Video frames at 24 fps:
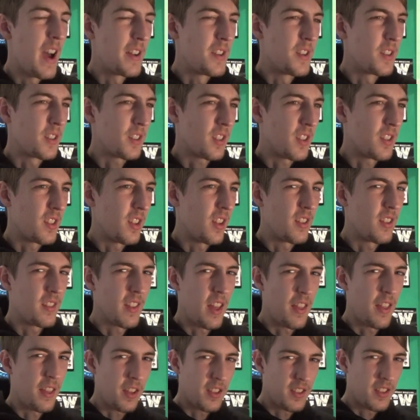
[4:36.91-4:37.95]
just because of
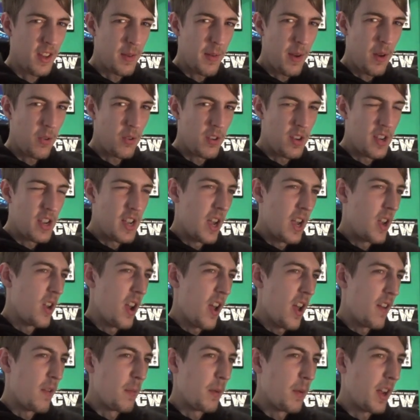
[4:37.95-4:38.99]
that thing I said about
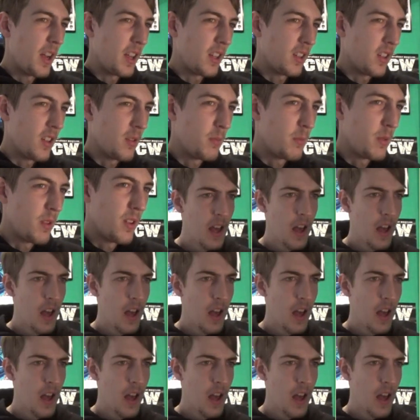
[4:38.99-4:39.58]
never playing them.